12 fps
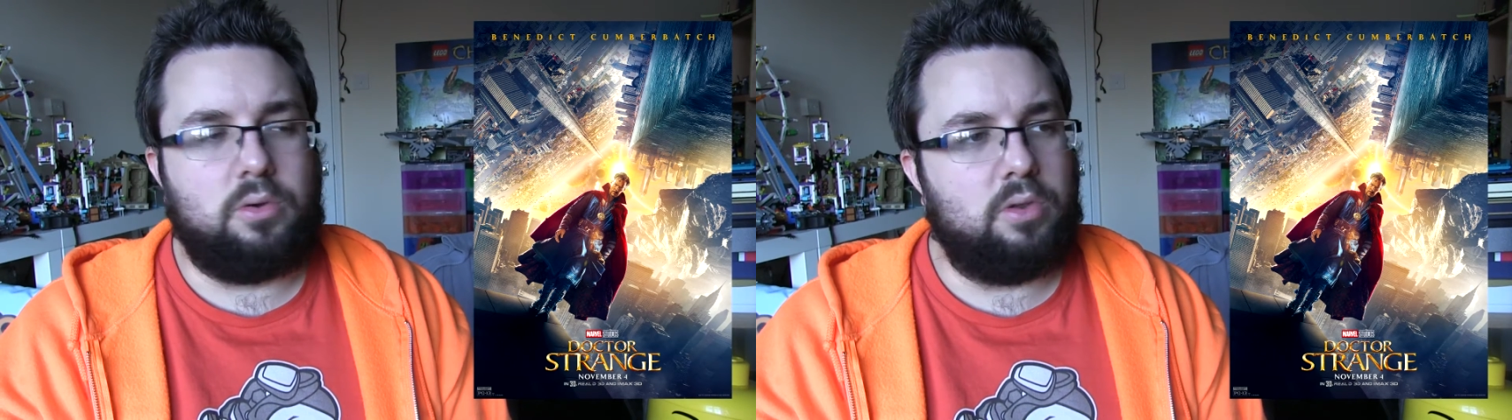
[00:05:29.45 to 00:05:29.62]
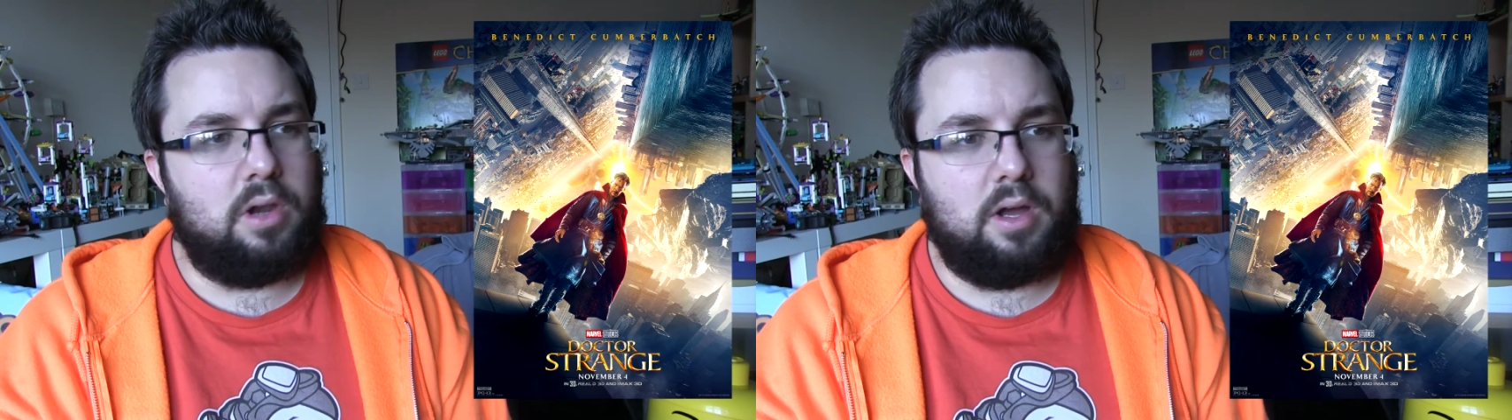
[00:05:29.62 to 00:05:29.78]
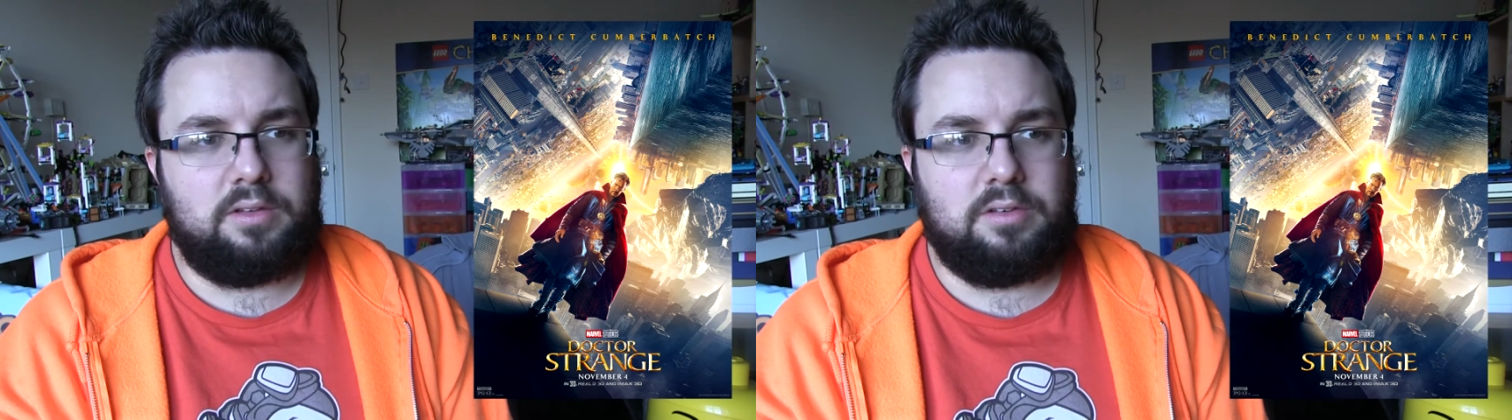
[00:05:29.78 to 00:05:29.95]
or the
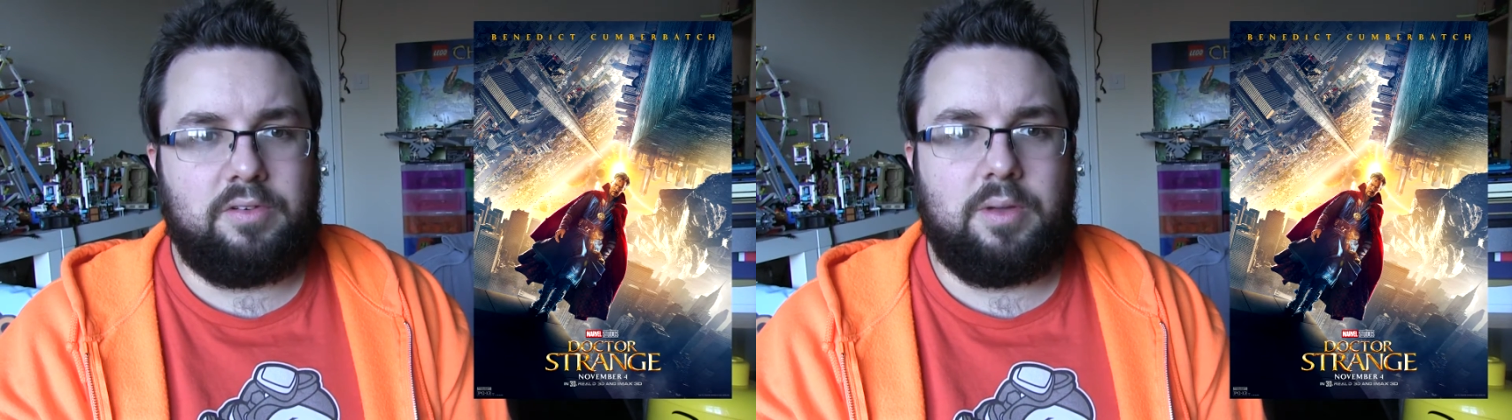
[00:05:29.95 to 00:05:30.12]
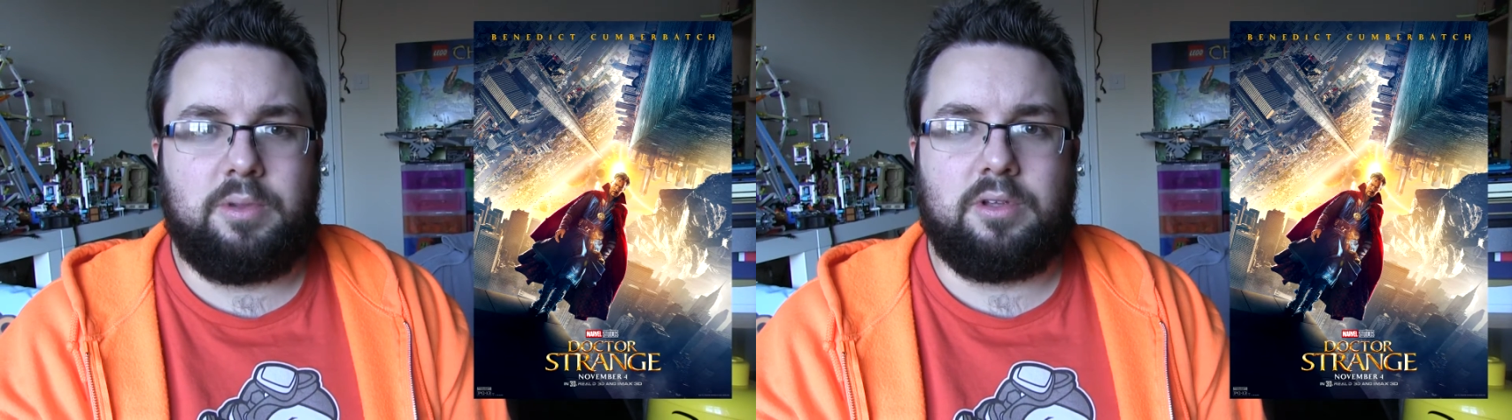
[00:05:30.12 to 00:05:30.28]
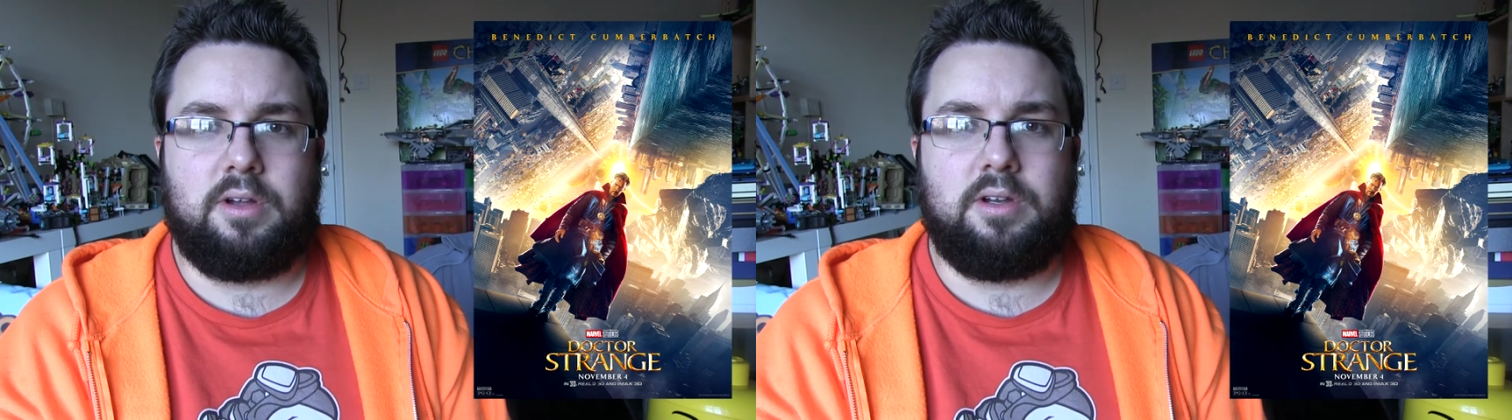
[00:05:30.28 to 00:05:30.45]
likes of him
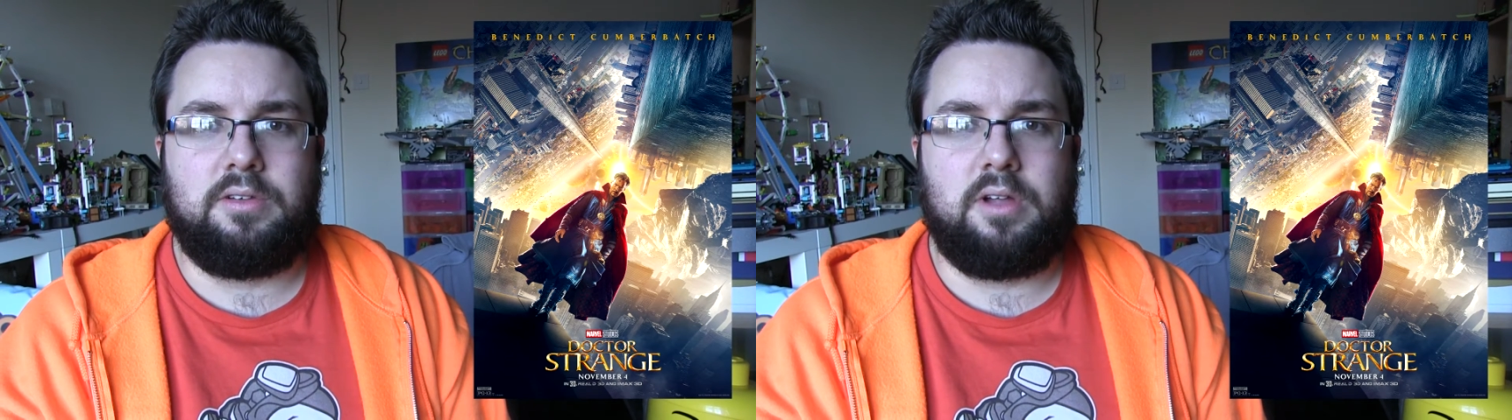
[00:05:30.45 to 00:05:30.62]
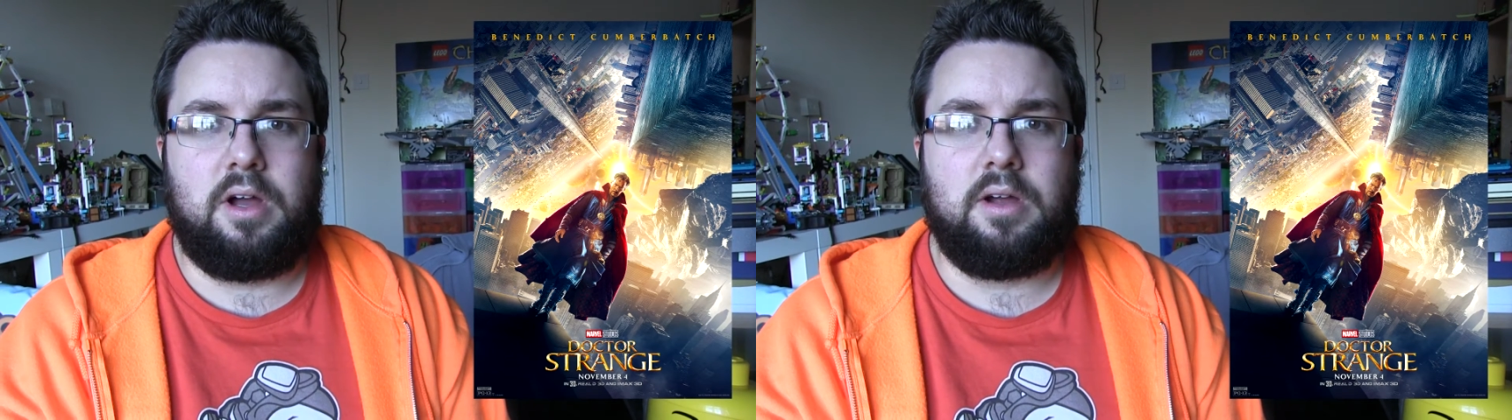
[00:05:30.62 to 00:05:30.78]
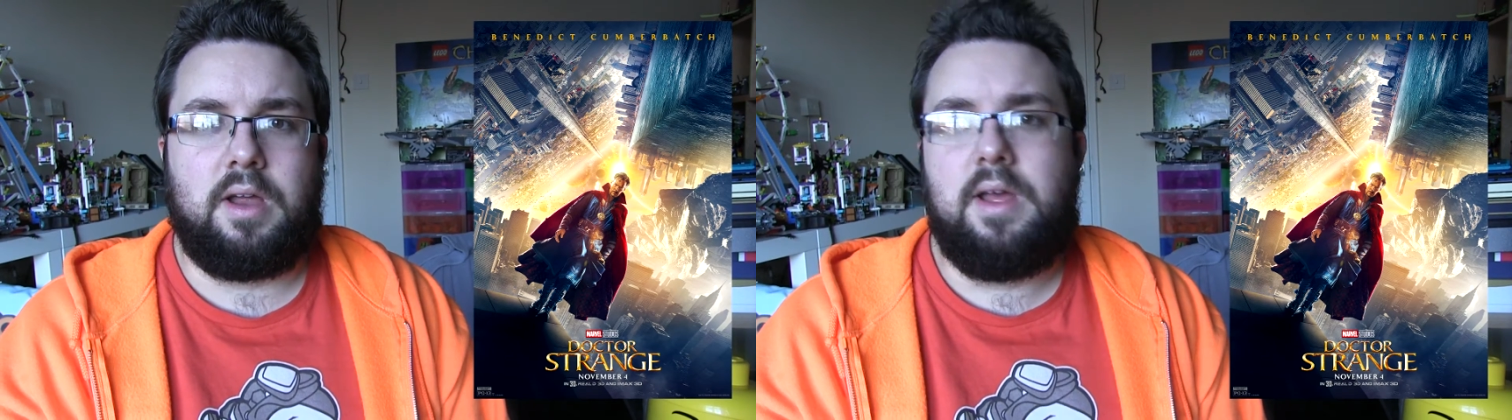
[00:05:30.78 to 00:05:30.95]
and Tony
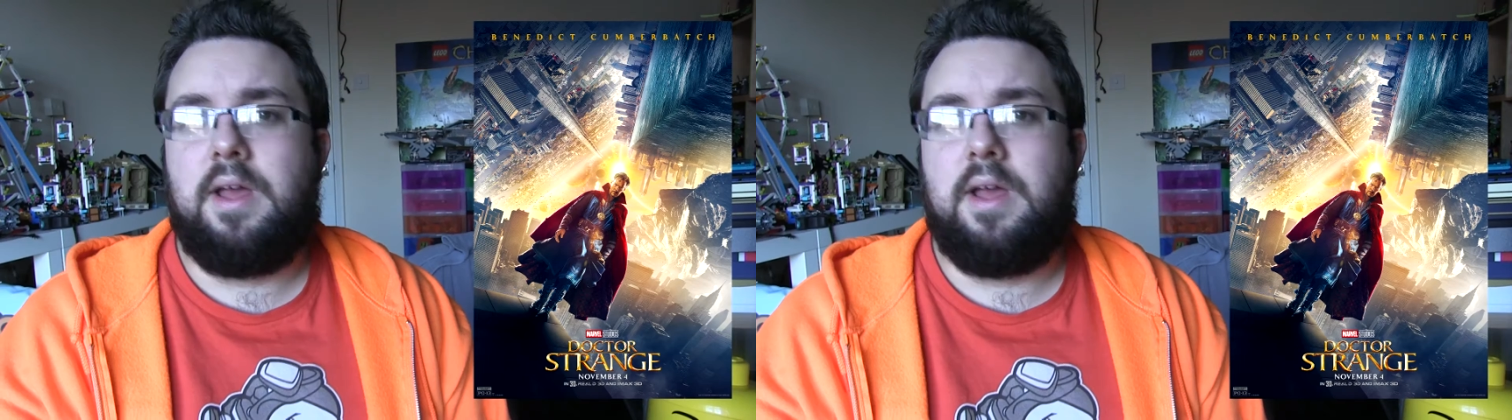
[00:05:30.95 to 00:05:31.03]
Stark.